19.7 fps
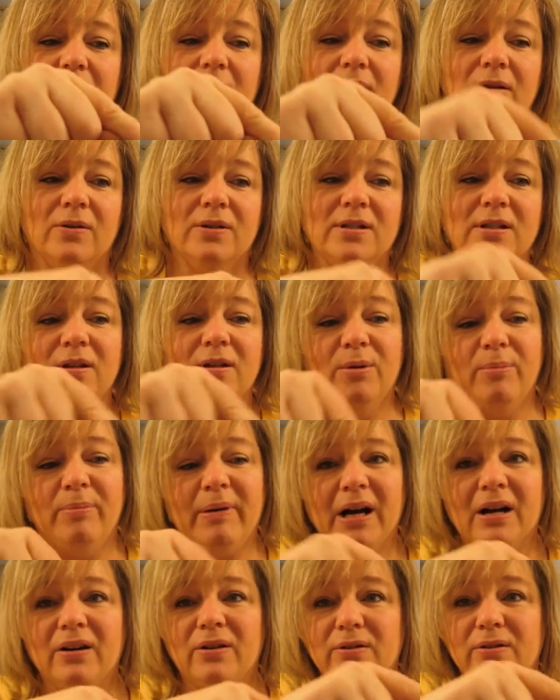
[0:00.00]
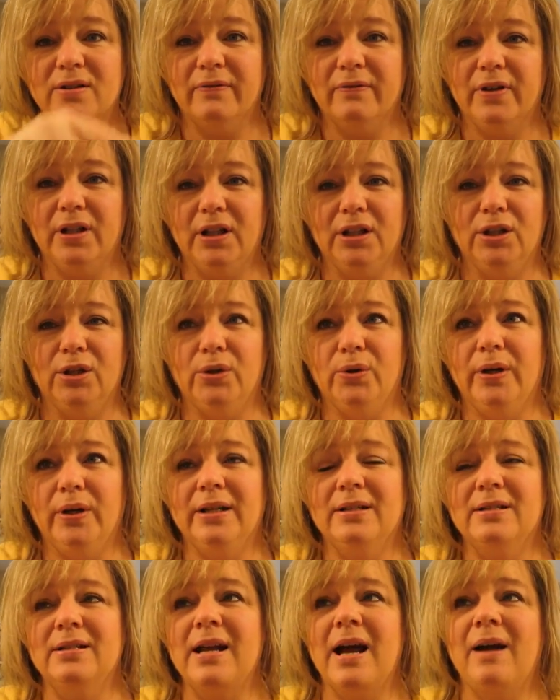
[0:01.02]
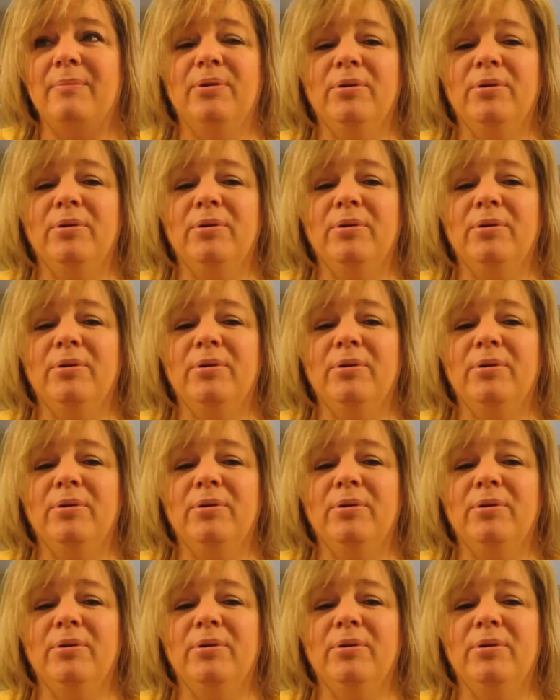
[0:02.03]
those little buckles of glue. It's not